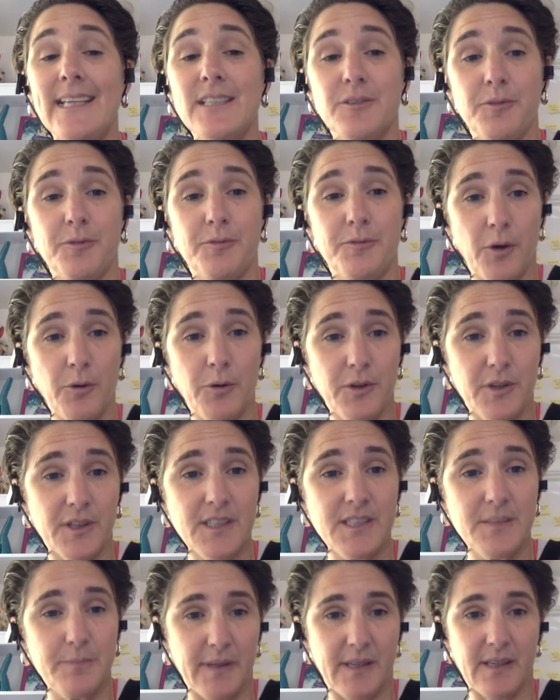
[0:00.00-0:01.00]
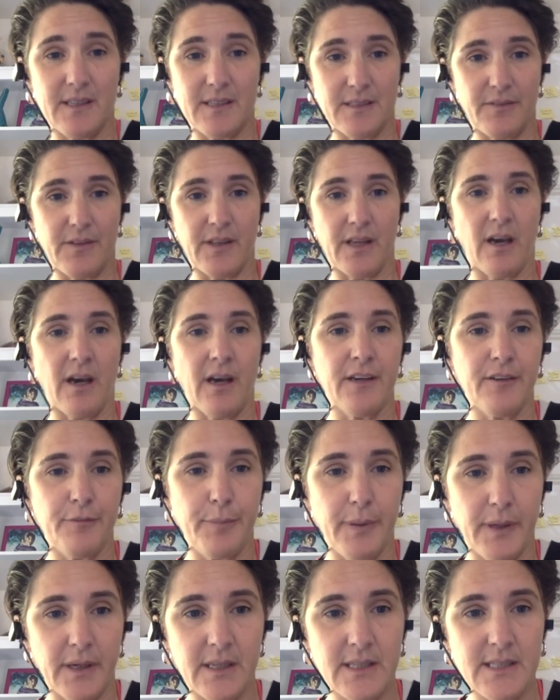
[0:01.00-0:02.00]
a to focus because of the
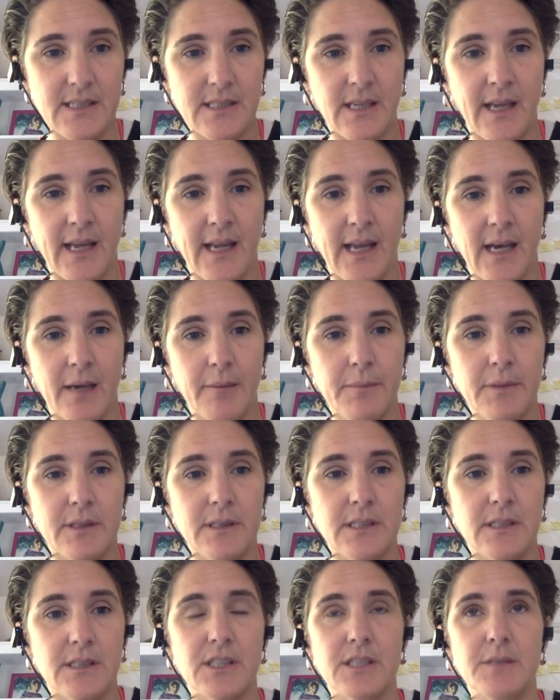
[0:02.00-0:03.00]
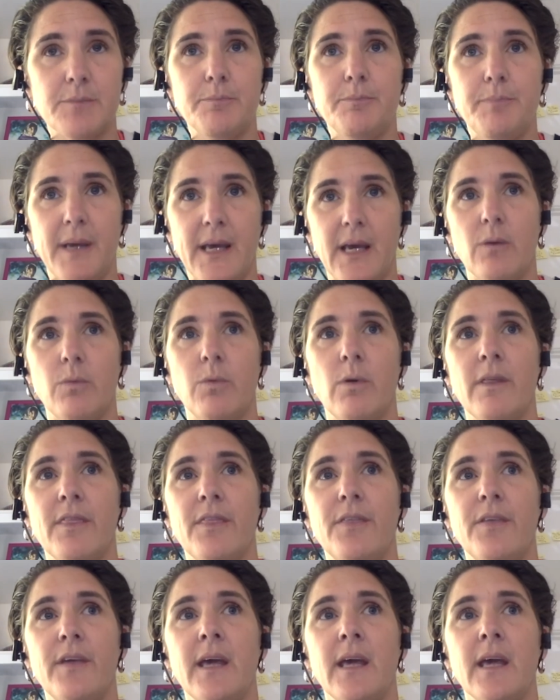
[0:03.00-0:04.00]
kind of person I am, and to just pick
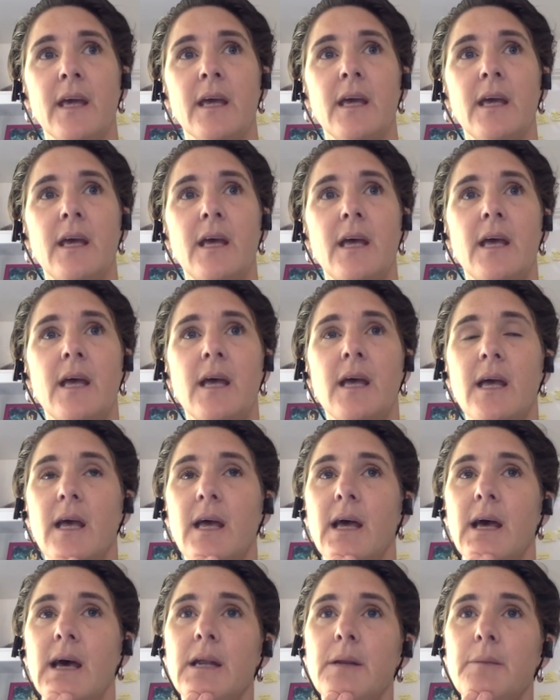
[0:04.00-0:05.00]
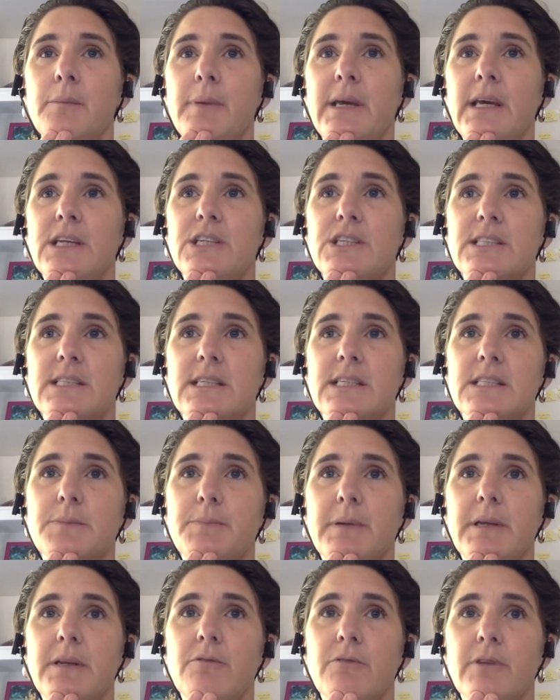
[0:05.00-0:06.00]
one thing, and b just
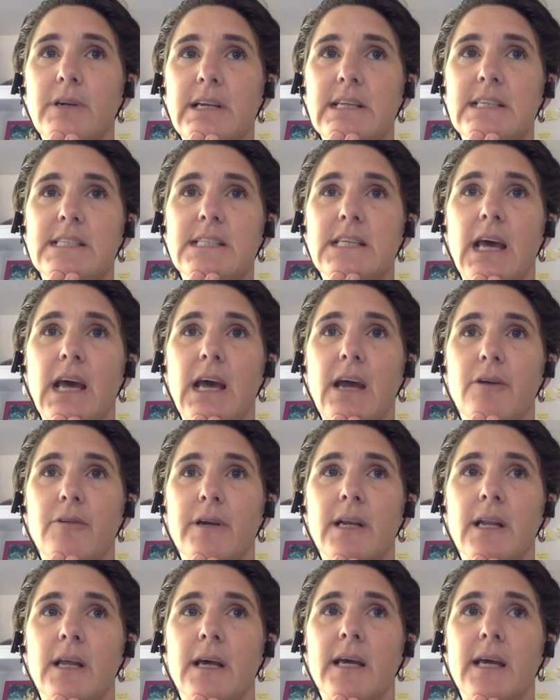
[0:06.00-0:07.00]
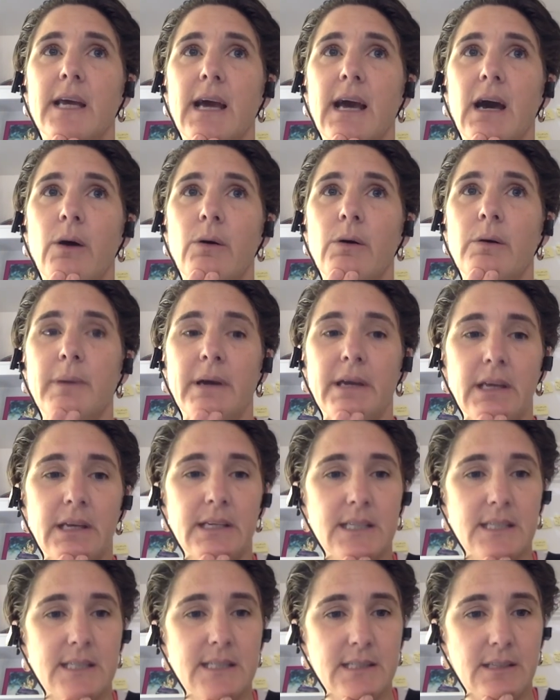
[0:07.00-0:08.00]
it's been really scary. Like, how am I
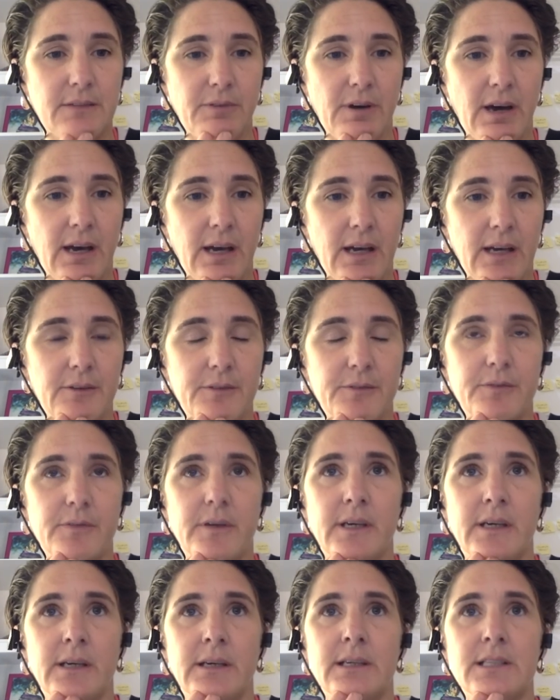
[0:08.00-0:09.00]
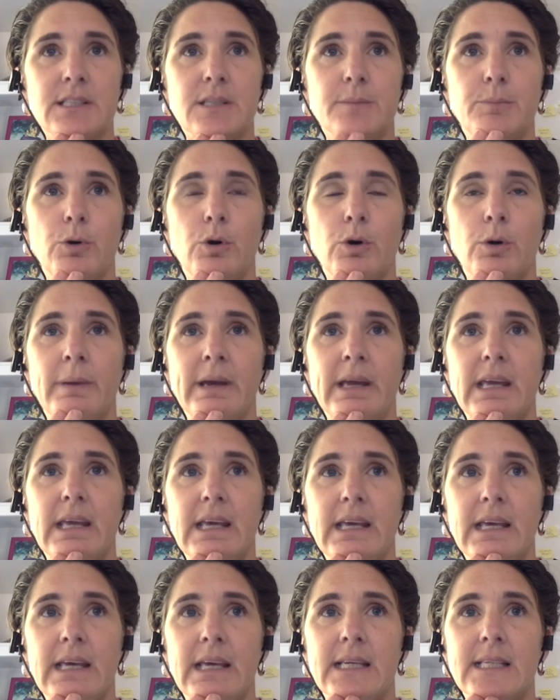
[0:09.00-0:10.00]
going to survive? Uh, support my
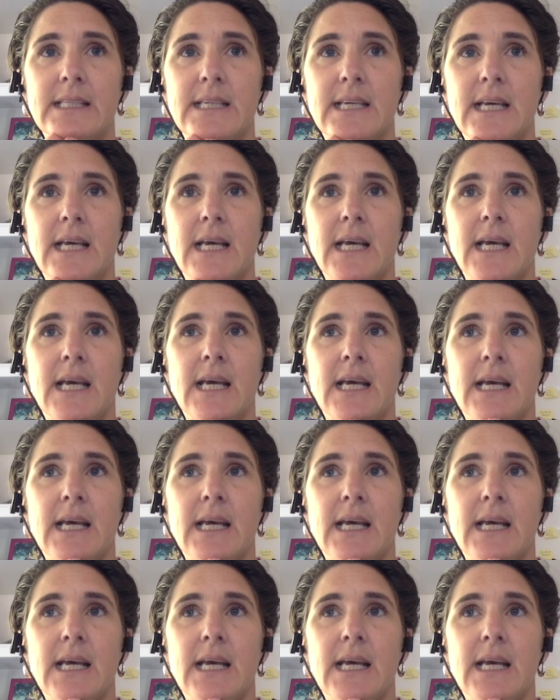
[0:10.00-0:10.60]
kid?